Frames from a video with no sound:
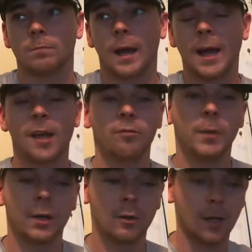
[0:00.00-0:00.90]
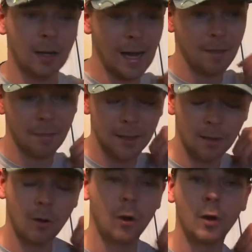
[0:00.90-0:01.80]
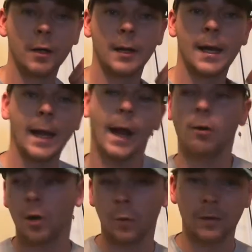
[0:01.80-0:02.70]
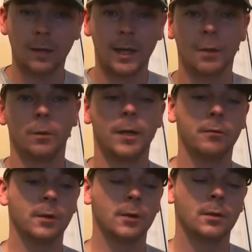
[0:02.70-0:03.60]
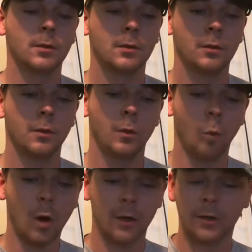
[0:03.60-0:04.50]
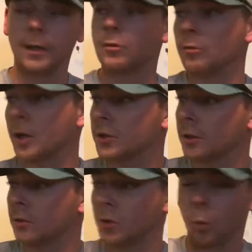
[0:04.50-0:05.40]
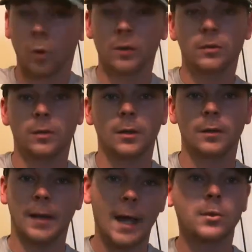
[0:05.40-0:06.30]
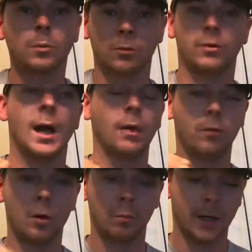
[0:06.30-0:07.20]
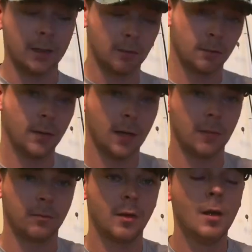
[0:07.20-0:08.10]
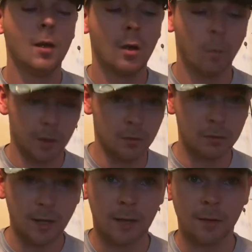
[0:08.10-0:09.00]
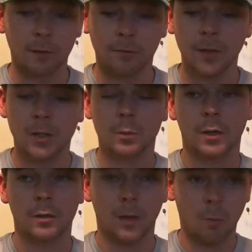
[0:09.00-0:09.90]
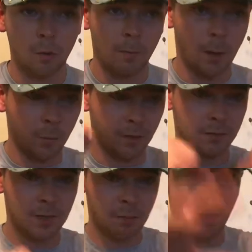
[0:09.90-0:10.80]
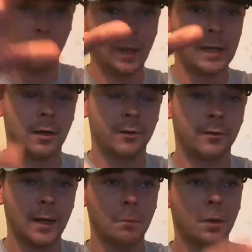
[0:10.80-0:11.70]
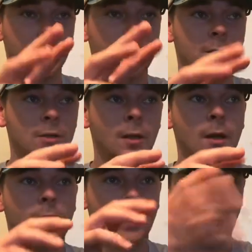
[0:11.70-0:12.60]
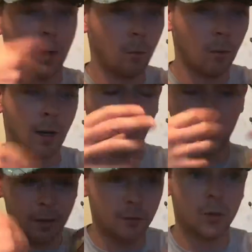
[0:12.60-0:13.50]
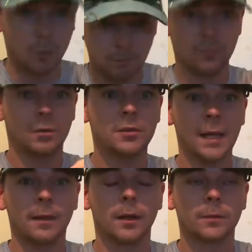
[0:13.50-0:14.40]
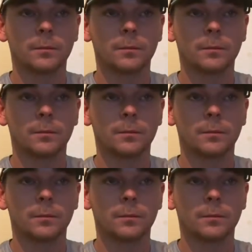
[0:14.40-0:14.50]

I have better luck, I think, on a outgoing tide whenever the water is rushing towards the actual drive on bridge instead of where you stand there and fish, because I want to send my bait under that bridge, and I want it to stay there.